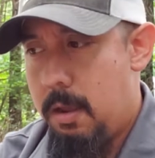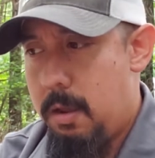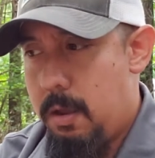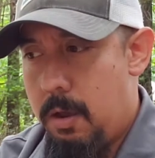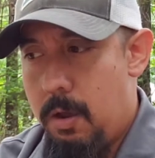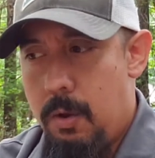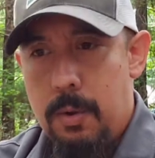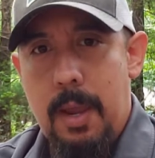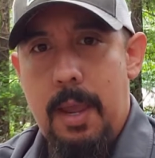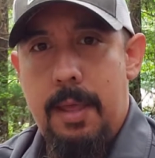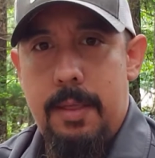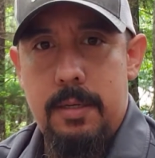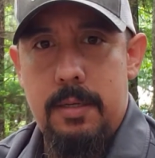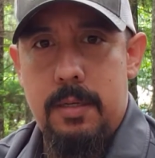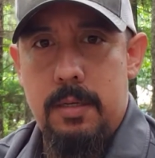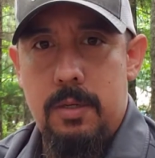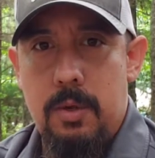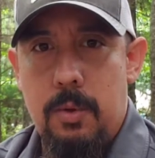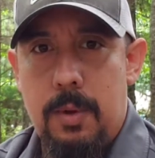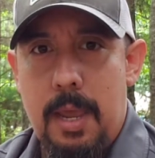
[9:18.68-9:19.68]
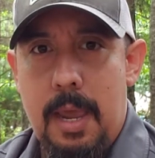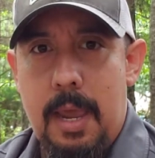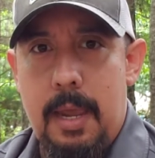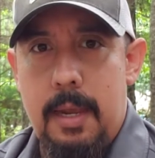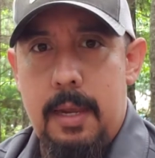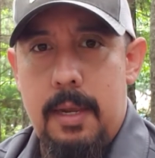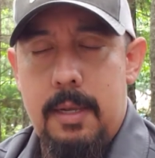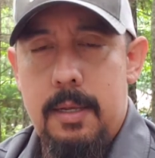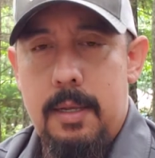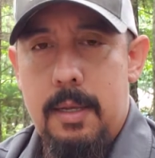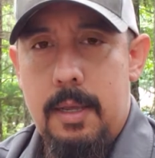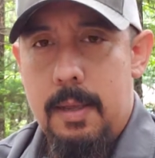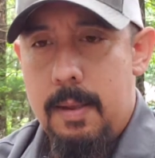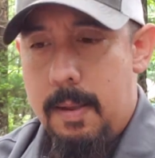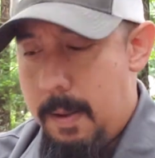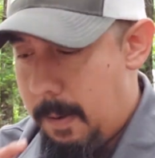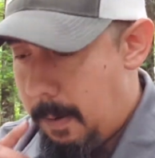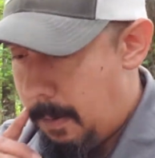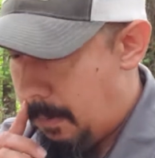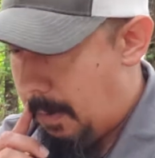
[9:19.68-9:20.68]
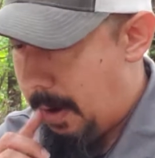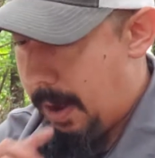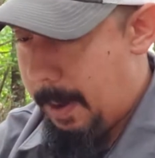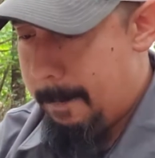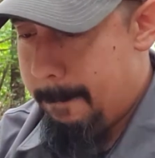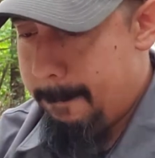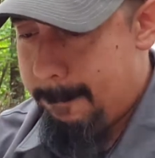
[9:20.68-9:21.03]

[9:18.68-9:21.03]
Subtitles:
okay, this is okay, right?